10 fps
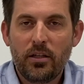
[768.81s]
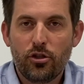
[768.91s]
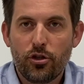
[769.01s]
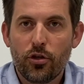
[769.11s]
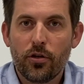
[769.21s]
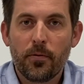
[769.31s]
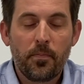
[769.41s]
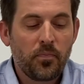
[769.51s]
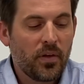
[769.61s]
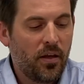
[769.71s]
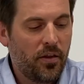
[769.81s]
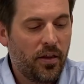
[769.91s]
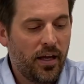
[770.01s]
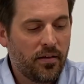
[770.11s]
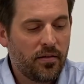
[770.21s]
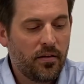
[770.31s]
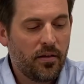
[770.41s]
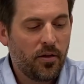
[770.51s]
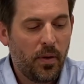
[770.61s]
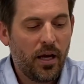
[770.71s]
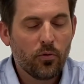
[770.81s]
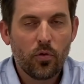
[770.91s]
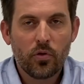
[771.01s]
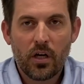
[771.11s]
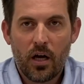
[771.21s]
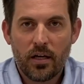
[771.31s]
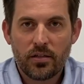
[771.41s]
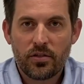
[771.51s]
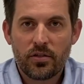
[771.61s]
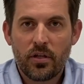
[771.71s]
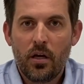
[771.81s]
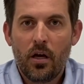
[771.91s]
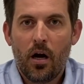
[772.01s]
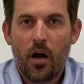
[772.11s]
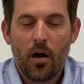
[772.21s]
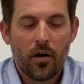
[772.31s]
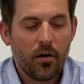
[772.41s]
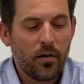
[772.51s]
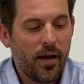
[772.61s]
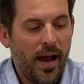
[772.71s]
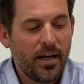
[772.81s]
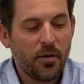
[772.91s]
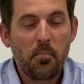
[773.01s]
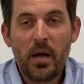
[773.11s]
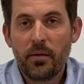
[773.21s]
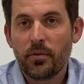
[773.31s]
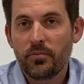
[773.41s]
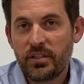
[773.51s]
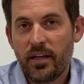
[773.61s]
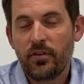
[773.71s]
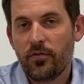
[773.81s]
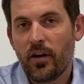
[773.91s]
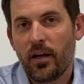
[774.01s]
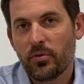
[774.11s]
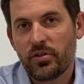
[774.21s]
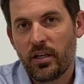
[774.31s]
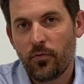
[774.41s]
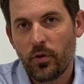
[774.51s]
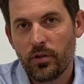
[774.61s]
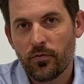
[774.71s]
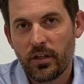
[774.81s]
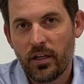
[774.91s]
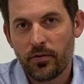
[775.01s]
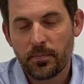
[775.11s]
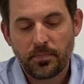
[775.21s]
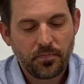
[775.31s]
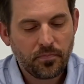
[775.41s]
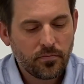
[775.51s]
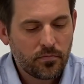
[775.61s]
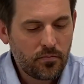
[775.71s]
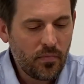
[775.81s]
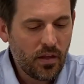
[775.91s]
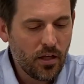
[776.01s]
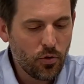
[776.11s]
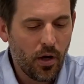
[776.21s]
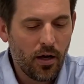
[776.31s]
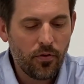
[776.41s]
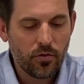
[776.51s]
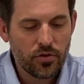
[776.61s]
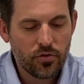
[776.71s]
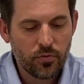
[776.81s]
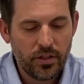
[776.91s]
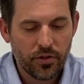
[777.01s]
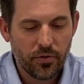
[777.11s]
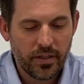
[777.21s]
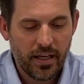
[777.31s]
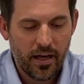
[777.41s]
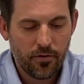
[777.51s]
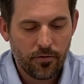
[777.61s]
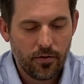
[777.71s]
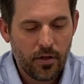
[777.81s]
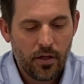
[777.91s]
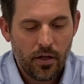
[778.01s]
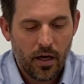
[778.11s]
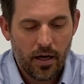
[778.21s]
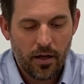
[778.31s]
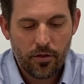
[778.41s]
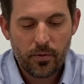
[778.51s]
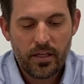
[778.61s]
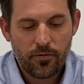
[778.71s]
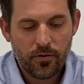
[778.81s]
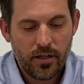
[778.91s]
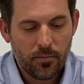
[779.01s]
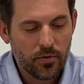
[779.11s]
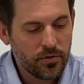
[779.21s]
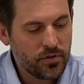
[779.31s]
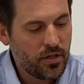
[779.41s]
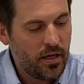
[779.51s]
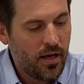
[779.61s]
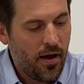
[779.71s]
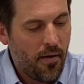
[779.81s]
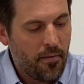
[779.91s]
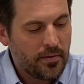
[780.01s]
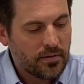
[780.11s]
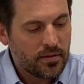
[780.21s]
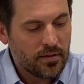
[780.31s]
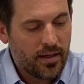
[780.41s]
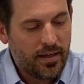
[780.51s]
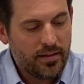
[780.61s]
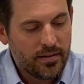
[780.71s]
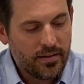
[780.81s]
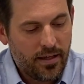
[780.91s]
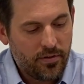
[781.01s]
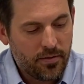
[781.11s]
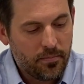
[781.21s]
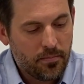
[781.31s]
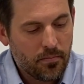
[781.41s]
sure that the payroll costs are at a minimum 75% of what you're forgiven. So of those 3, you're going to have 3 different numbers. Line 11